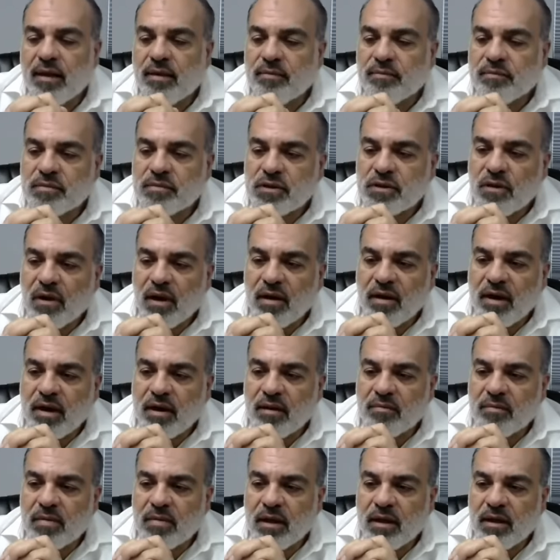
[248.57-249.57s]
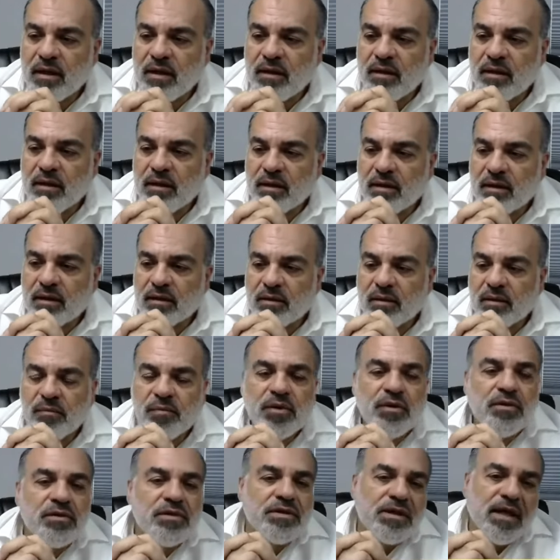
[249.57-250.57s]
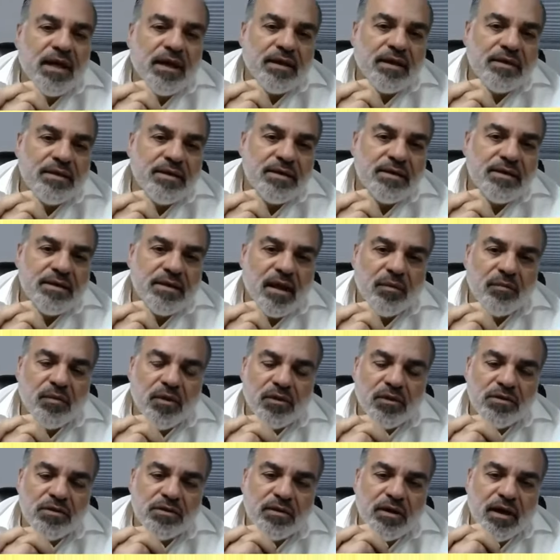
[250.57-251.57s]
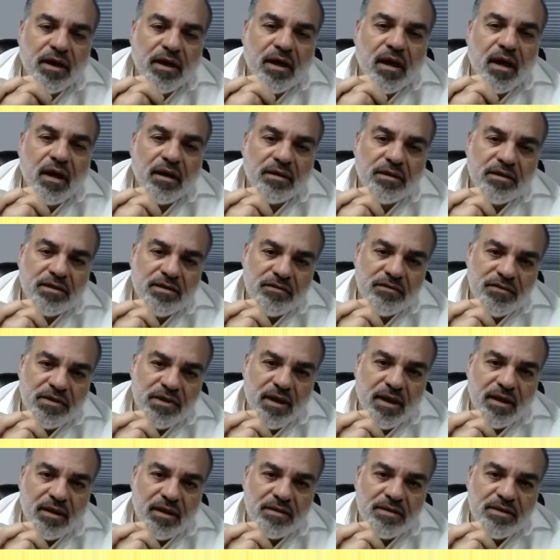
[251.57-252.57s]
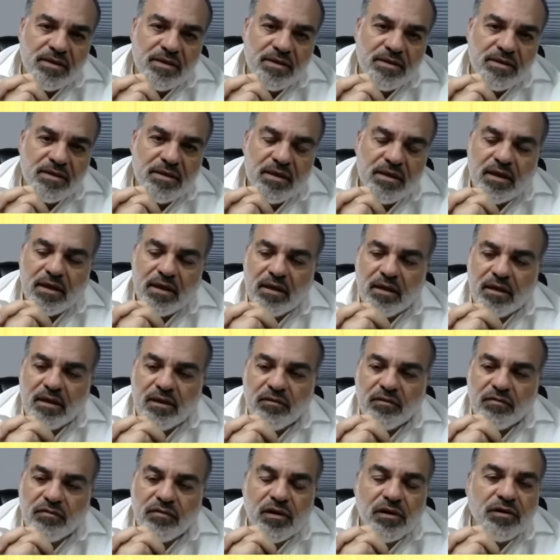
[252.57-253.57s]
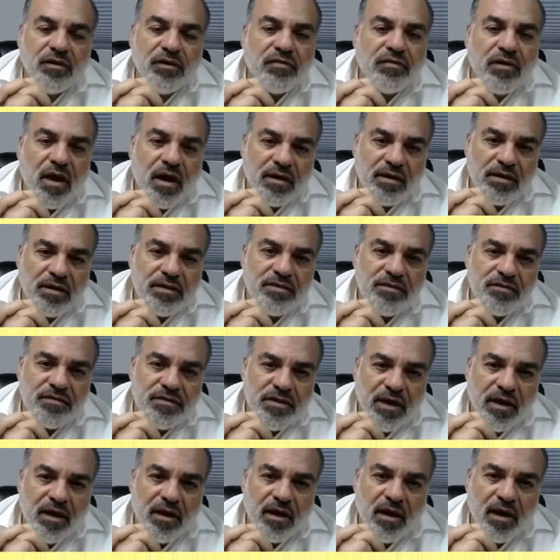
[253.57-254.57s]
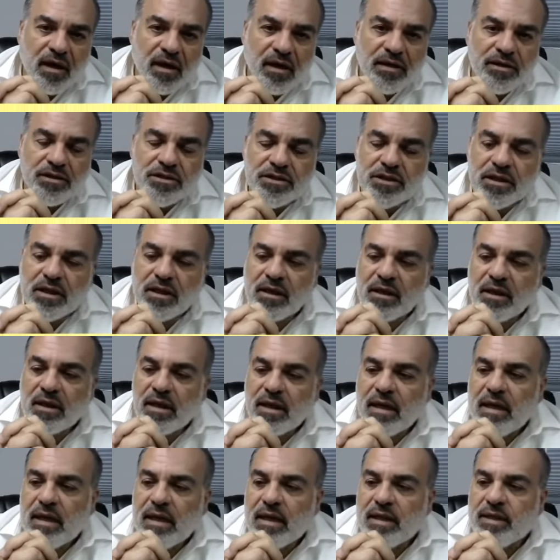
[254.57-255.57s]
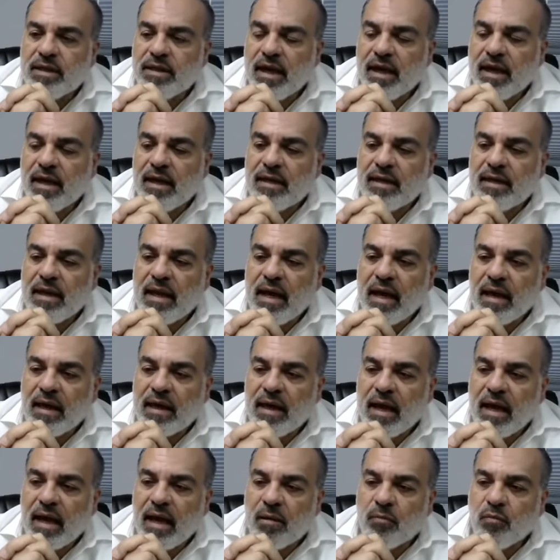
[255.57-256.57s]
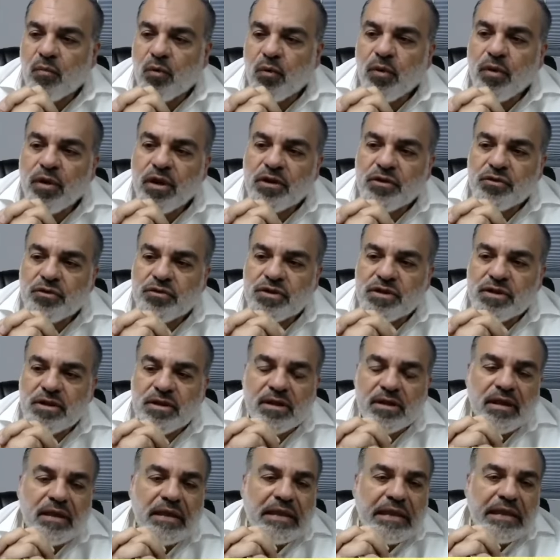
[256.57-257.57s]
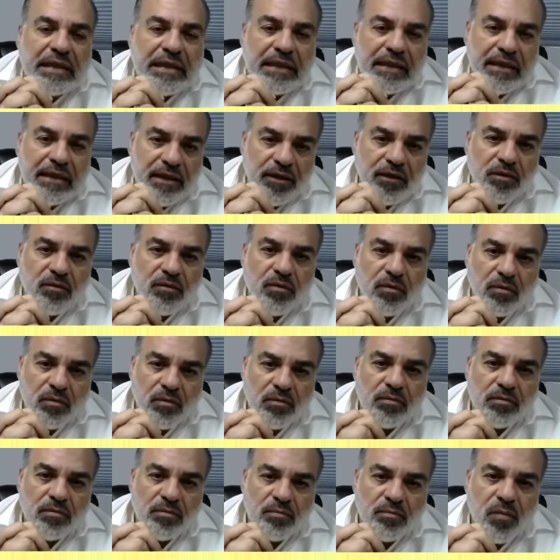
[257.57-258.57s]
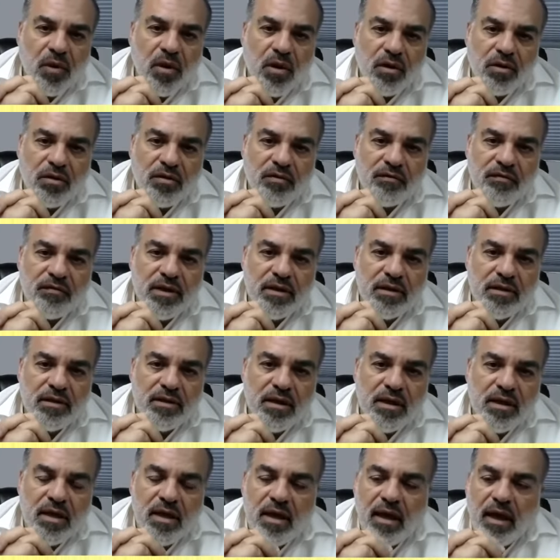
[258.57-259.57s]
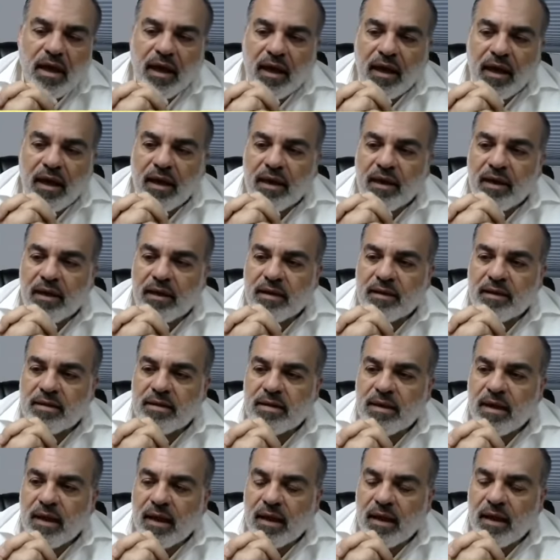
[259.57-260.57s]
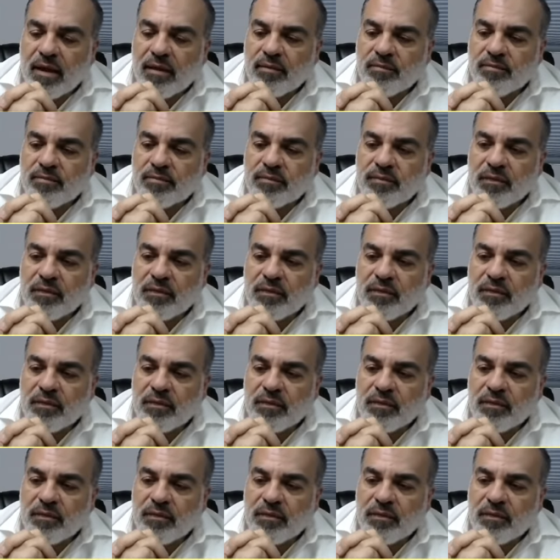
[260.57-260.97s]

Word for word: So I am a computer scientist. I'm also a cognitive scientist in the field of cognitive psychology. Then I got more interested in the clinical part of it. And, I